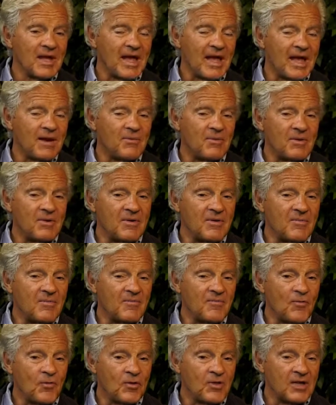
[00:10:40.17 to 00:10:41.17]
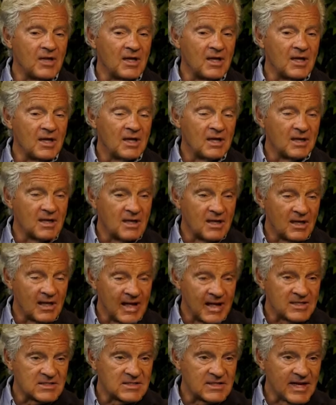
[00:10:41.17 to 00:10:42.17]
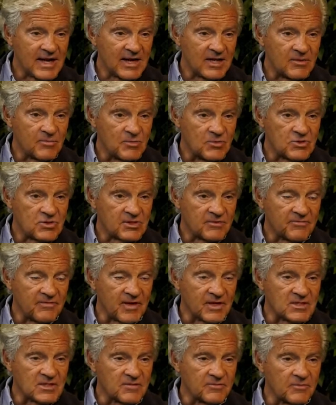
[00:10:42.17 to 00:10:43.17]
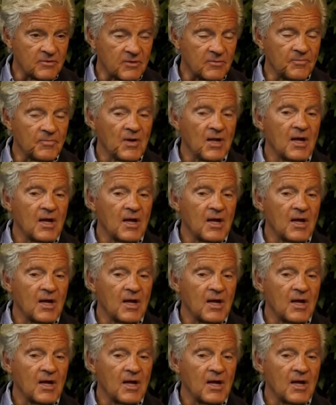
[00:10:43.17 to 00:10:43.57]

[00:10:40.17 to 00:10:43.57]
And for the last night of the music festival,